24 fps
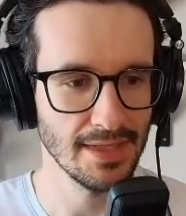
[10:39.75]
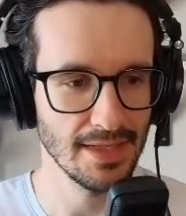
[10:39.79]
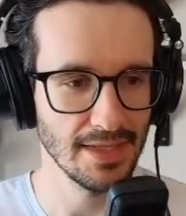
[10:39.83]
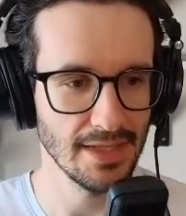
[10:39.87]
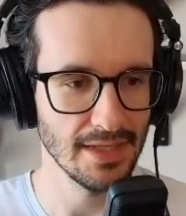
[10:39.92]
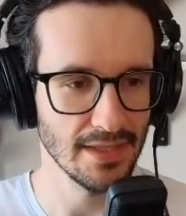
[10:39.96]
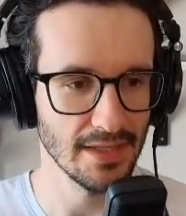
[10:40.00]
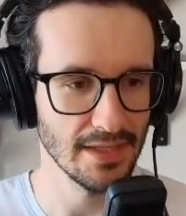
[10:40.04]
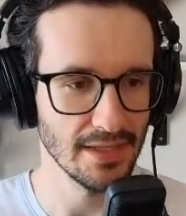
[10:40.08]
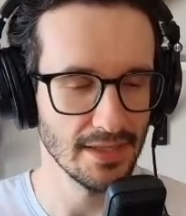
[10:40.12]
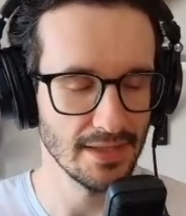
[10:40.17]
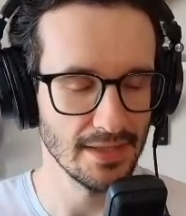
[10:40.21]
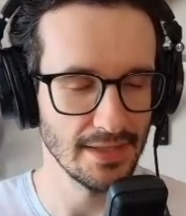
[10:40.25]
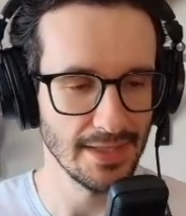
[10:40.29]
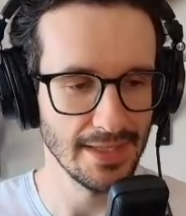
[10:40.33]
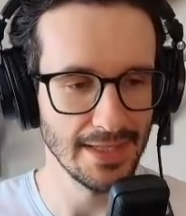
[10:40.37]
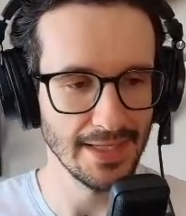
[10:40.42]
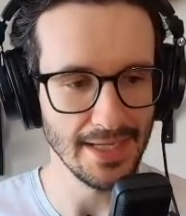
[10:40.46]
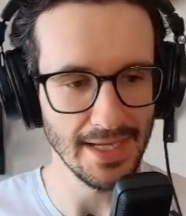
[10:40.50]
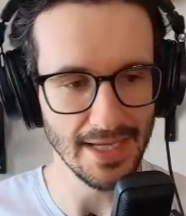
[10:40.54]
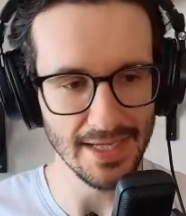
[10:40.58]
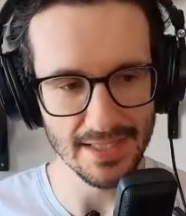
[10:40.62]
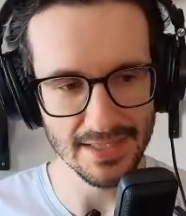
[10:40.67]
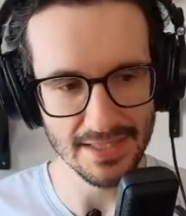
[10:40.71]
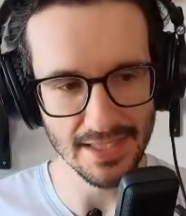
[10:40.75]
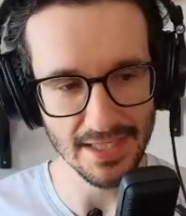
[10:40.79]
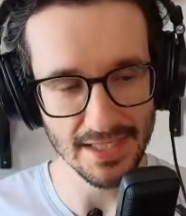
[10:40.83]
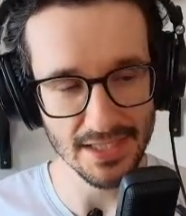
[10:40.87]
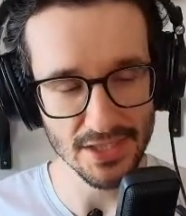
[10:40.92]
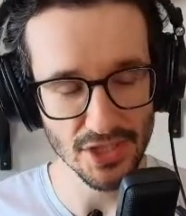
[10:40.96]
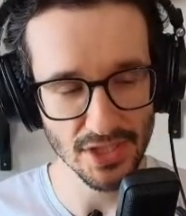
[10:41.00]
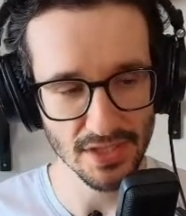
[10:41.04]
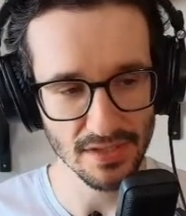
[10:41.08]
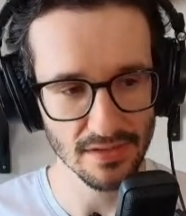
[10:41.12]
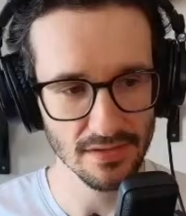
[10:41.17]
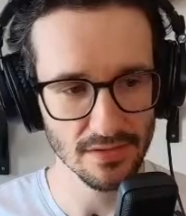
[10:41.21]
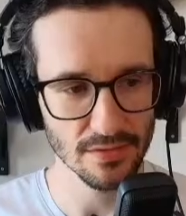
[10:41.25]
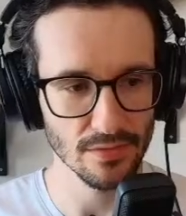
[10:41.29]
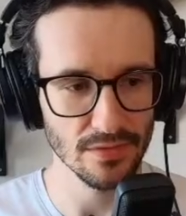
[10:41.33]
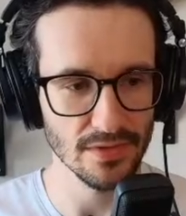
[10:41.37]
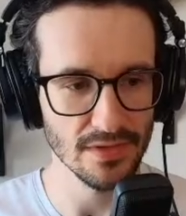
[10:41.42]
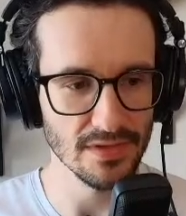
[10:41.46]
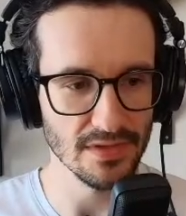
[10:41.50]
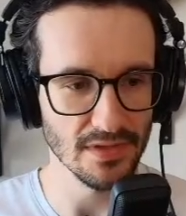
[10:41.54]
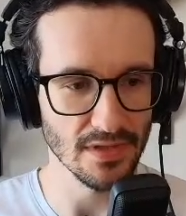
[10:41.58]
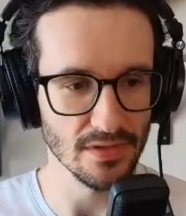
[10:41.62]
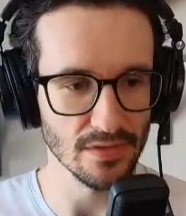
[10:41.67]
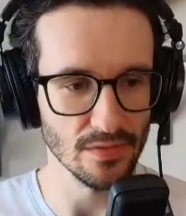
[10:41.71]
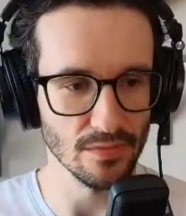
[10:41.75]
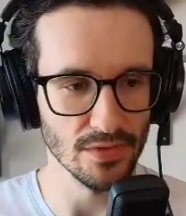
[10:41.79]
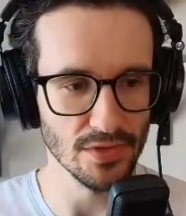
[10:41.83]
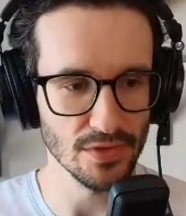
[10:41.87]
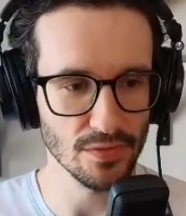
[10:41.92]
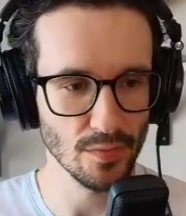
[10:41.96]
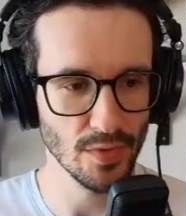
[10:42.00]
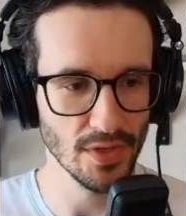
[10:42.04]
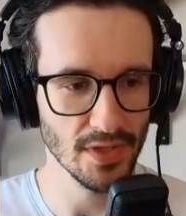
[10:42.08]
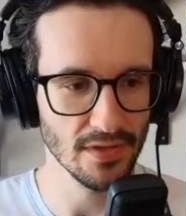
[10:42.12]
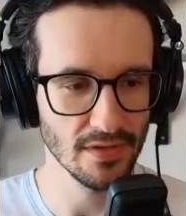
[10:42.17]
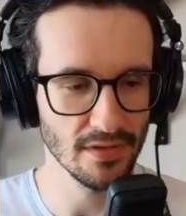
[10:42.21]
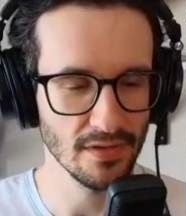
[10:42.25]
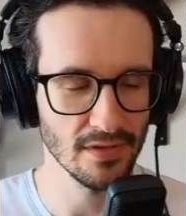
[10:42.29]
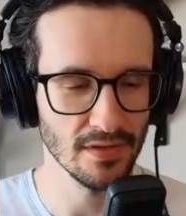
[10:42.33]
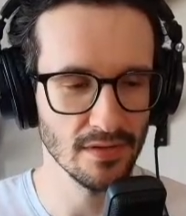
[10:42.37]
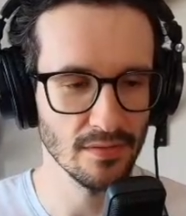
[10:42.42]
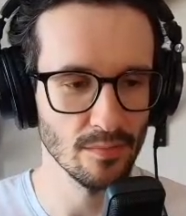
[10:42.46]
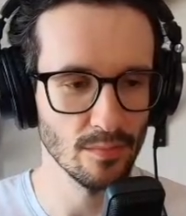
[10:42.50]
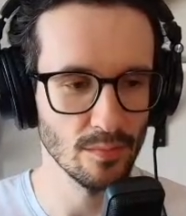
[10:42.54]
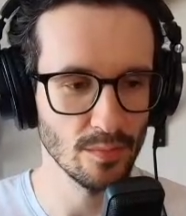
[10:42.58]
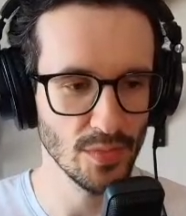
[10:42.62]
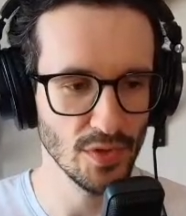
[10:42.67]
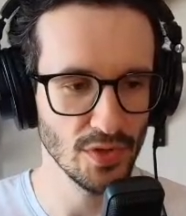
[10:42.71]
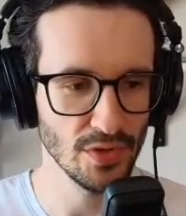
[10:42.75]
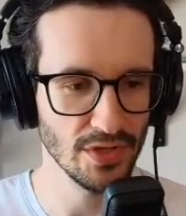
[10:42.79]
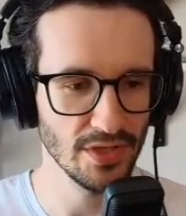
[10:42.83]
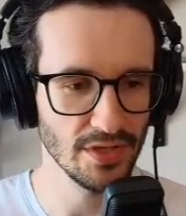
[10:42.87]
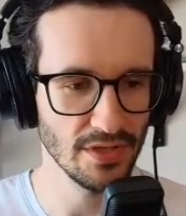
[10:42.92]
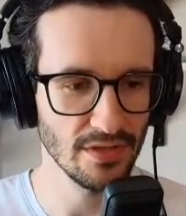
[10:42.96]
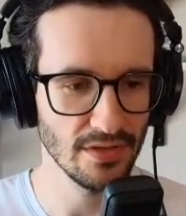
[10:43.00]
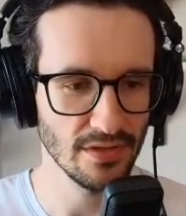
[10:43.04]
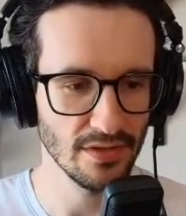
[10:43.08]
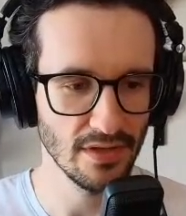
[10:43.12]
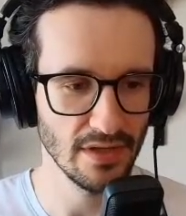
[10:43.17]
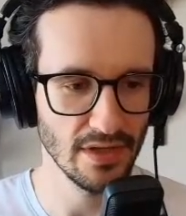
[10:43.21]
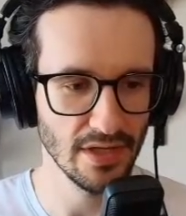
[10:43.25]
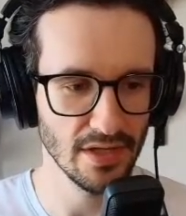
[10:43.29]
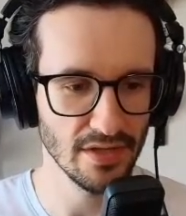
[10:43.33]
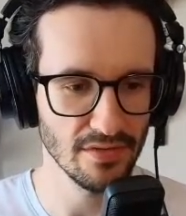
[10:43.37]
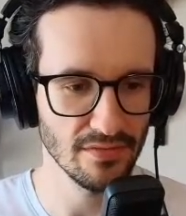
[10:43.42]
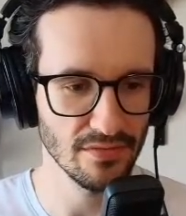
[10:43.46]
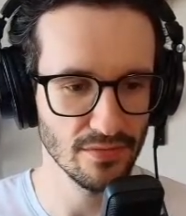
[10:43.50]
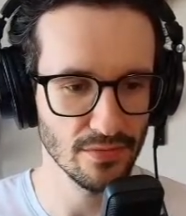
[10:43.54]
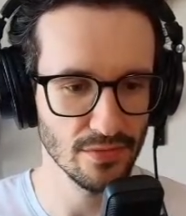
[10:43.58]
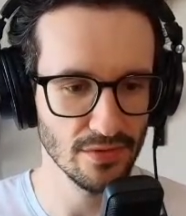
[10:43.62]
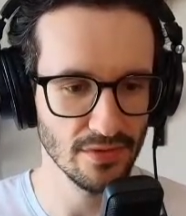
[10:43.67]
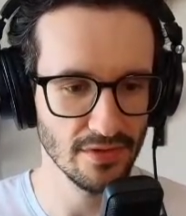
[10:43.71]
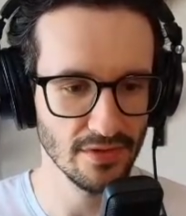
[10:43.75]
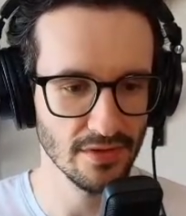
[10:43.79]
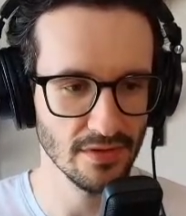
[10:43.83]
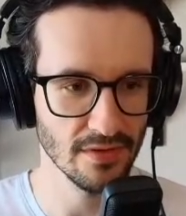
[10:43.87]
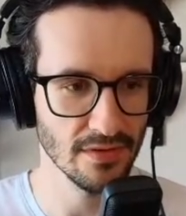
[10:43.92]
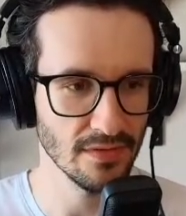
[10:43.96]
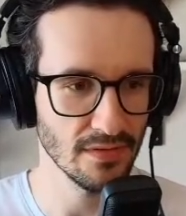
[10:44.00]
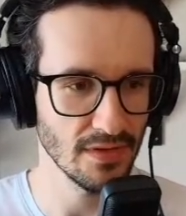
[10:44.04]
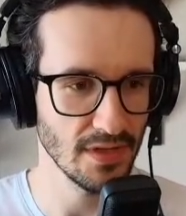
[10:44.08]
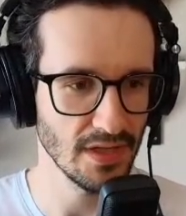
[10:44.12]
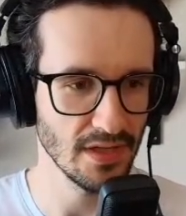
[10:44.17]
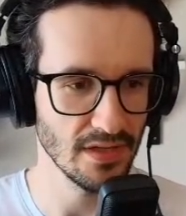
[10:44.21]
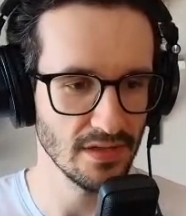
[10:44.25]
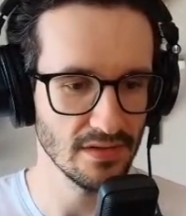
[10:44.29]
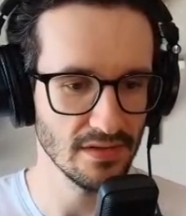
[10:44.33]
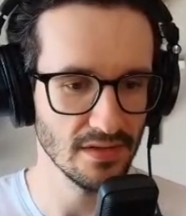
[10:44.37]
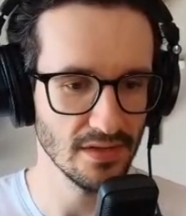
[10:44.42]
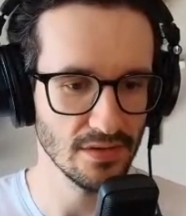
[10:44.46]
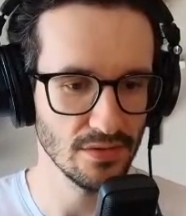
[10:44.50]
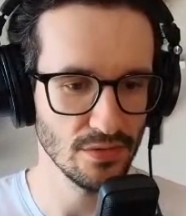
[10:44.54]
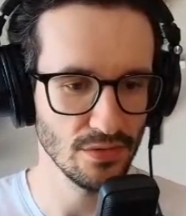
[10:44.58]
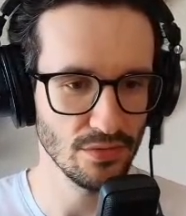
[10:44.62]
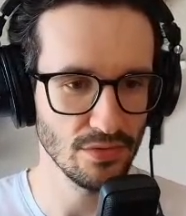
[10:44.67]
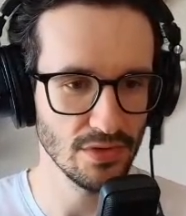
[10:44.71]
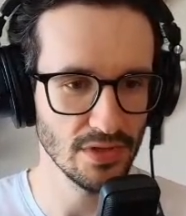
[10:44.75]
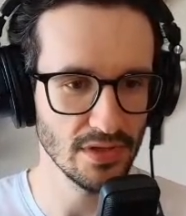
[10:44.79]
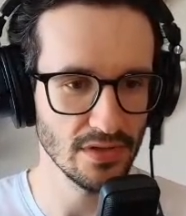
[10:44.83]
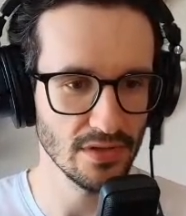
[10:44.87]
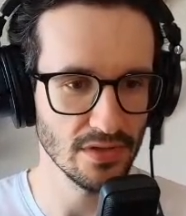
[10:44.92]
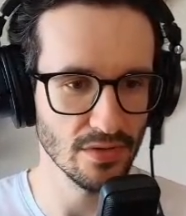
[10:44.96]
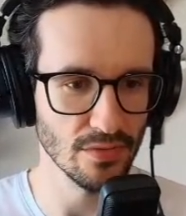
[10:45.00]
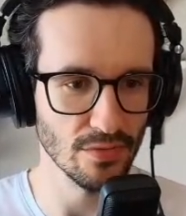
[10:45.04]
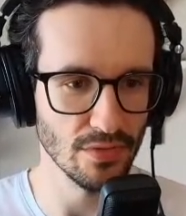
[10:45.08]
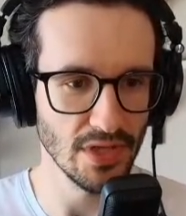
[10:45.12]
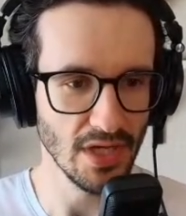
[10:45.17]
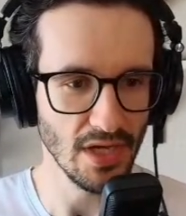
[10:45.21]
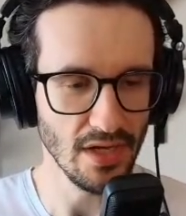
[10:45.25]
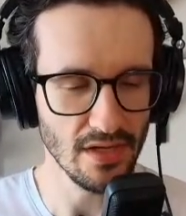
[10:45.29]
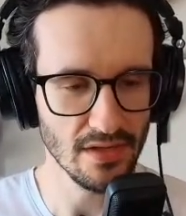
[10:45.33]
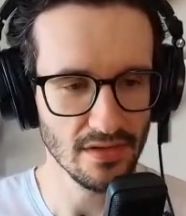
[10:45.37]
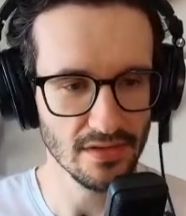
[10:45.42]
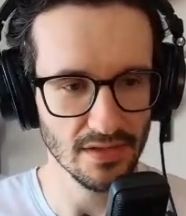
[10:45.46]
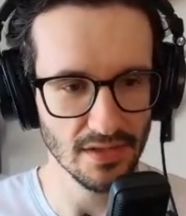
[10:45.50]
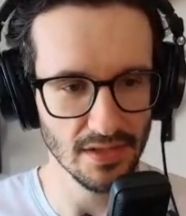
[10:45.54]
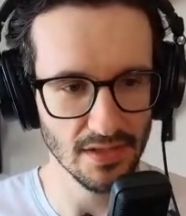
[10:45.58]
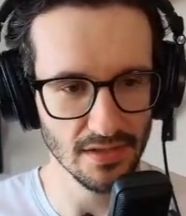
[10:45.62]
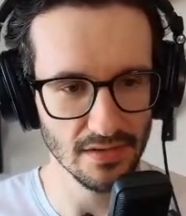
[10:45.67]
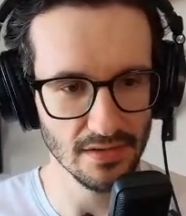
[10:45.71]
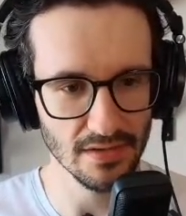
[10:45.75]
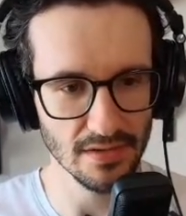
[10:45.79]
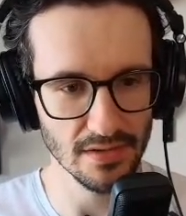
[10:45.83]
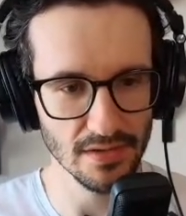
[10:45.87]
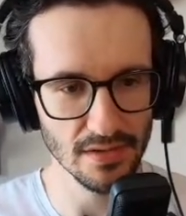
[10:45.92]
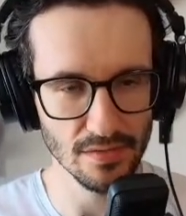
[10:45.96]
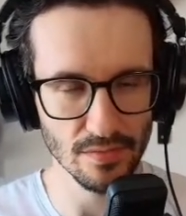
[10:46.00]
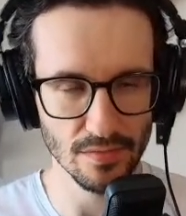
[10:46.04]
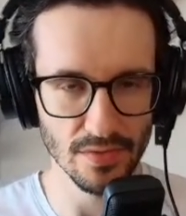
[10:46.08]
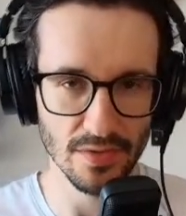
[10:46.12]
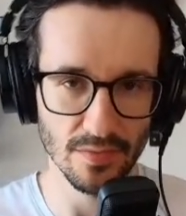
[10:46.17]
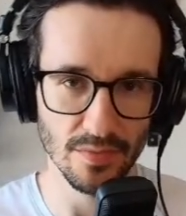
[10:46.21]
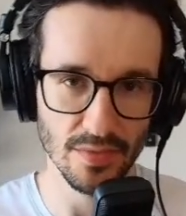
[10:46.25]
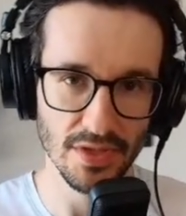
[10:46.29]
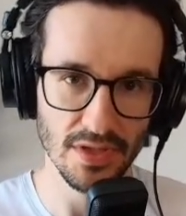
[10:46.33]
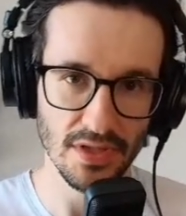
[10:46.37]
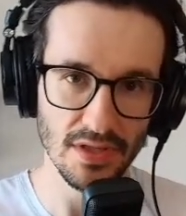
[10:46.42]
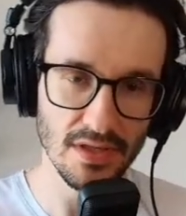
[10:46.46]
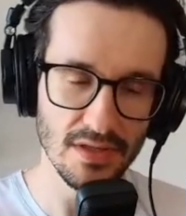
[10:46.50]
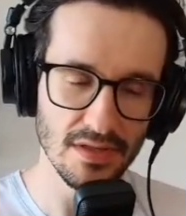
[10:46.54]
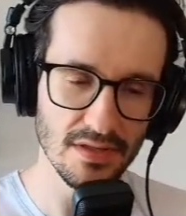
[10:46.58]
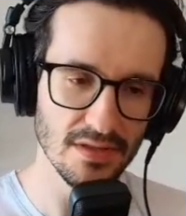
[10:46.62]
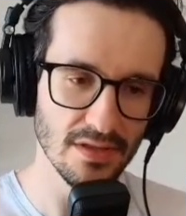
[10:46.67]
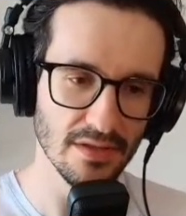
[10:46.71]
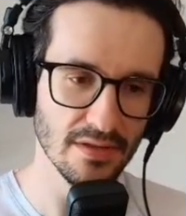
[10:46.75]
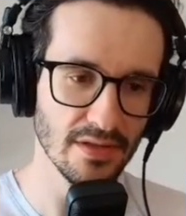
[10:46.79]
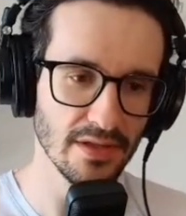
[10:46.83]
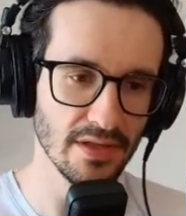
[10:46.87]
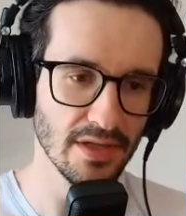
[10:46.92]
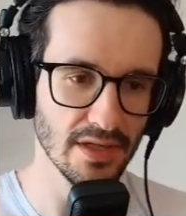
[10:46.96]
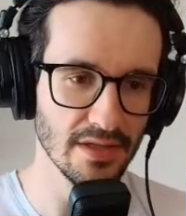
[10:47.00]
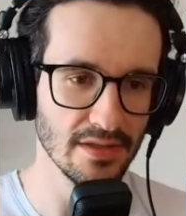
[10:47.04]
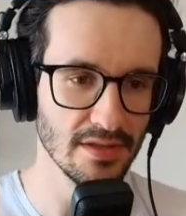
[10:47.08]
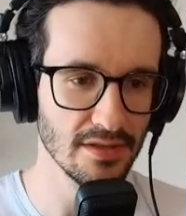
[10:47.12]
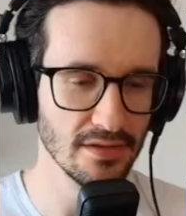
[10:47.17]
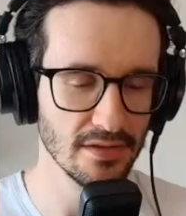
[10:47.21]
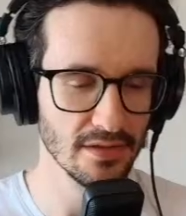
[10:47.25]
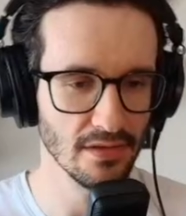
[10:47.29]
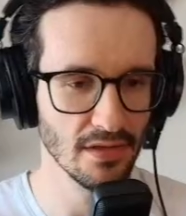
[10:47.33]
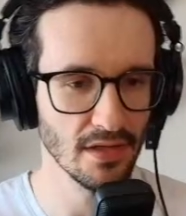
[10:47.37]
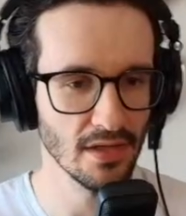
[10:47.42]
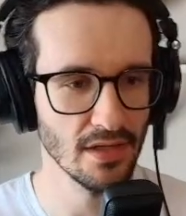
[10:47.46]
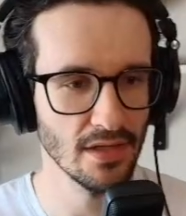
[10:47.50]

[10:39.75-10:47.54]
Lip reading: an agent, you decide which one, model, effort, and then you hit create, and it will be instantly added